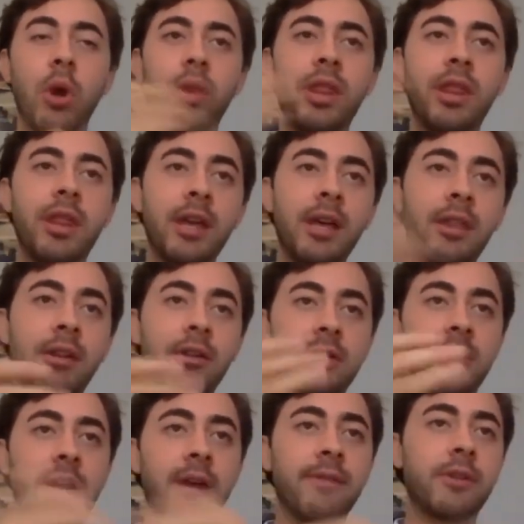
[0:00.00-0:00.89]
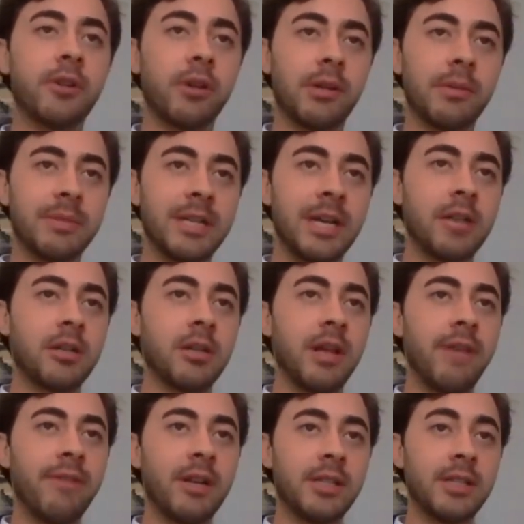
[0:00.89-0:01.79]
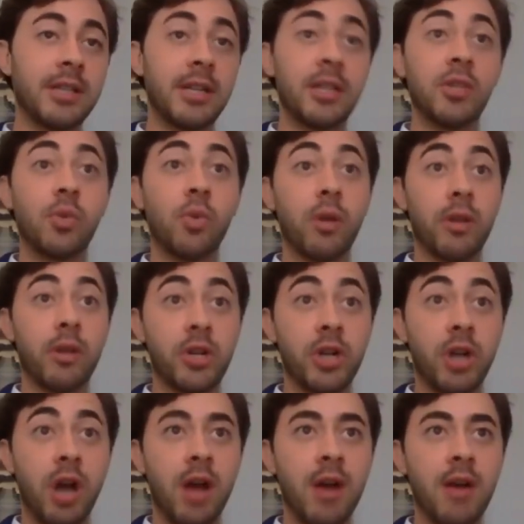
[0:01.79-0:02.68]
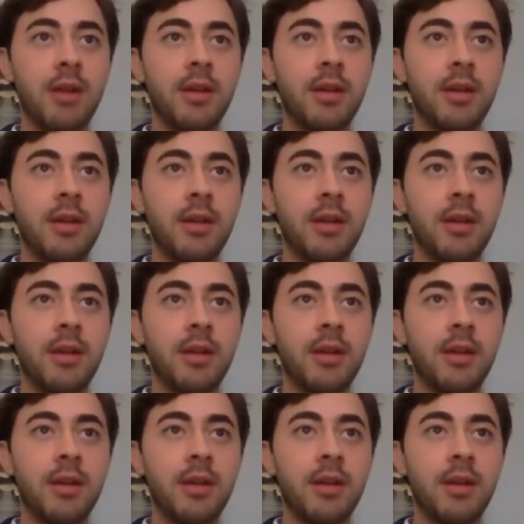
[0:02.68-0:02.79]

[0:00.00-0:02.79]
we think there's enough circumstantial evidence that it's worth a shot.